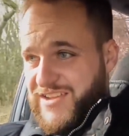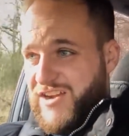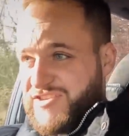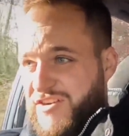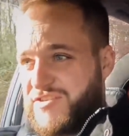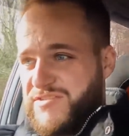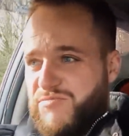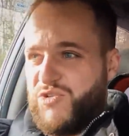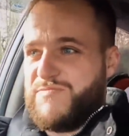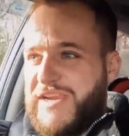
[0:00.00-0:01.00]
Because like, I was
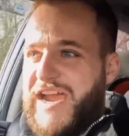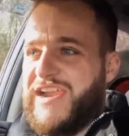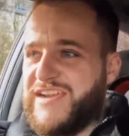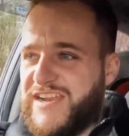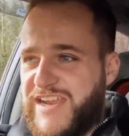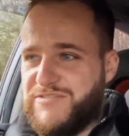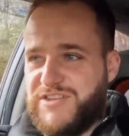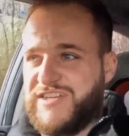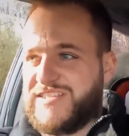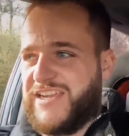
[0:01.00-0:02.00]
more the mechanic, and then he
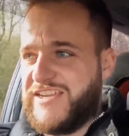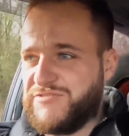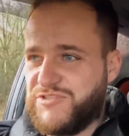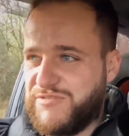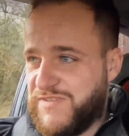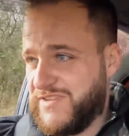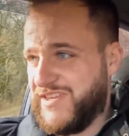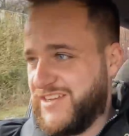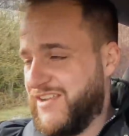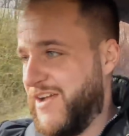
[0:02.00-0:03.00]
was like a set. He was good
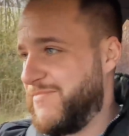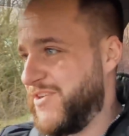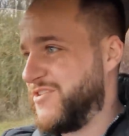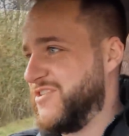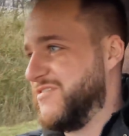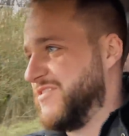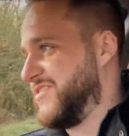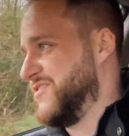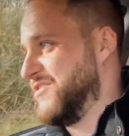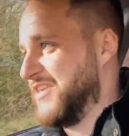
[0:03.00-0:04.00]
with, like good at
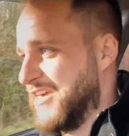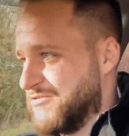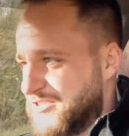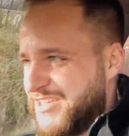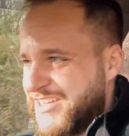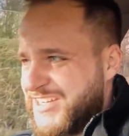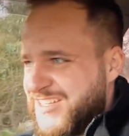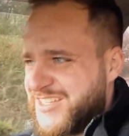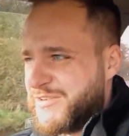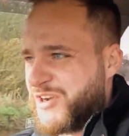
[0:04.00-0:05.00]
doing deals.
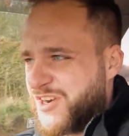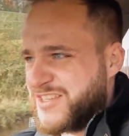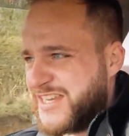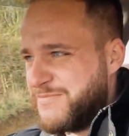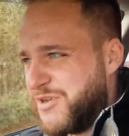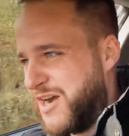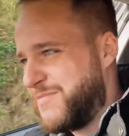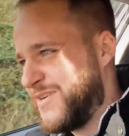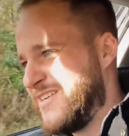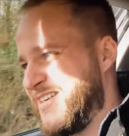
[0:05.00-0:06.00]
Mm-hmm. So we kind of teamed
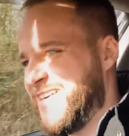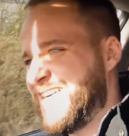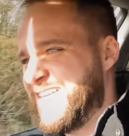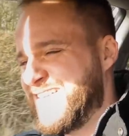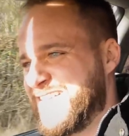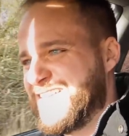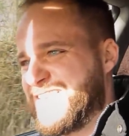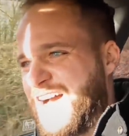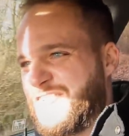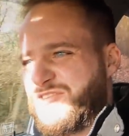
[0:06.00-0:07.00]
up,
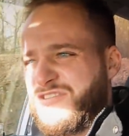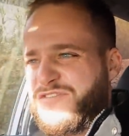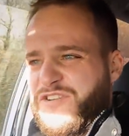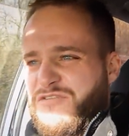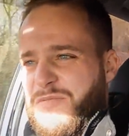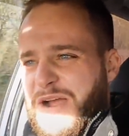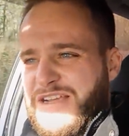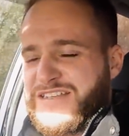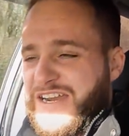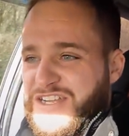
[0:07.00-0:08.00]
started doing a few
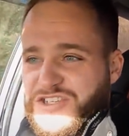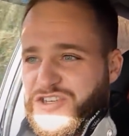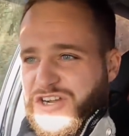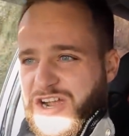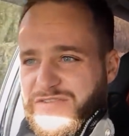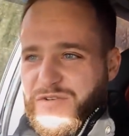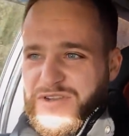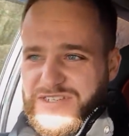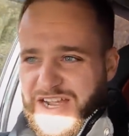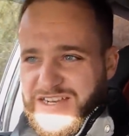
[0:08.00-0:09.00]
repairs, and then they just took over.
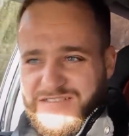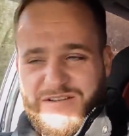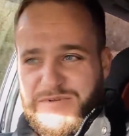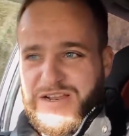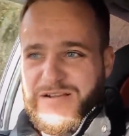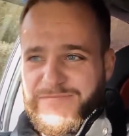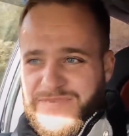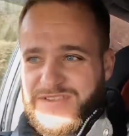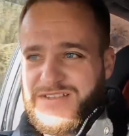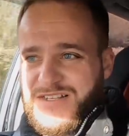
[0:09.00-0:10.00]
We started, and then we
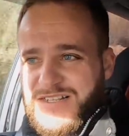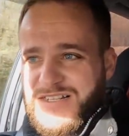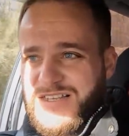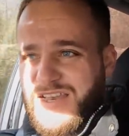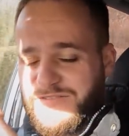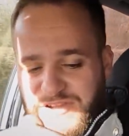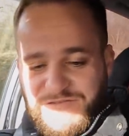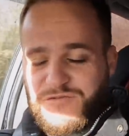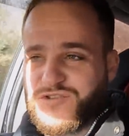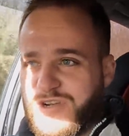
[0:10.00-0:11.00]
left
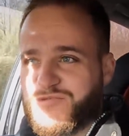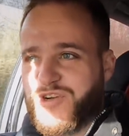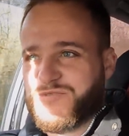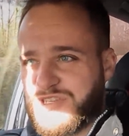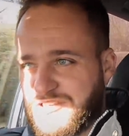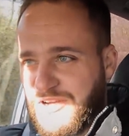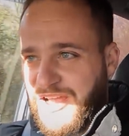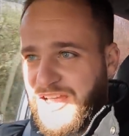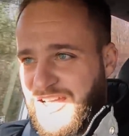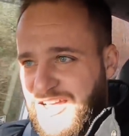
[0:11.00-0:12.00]
our full-time jobs to do it.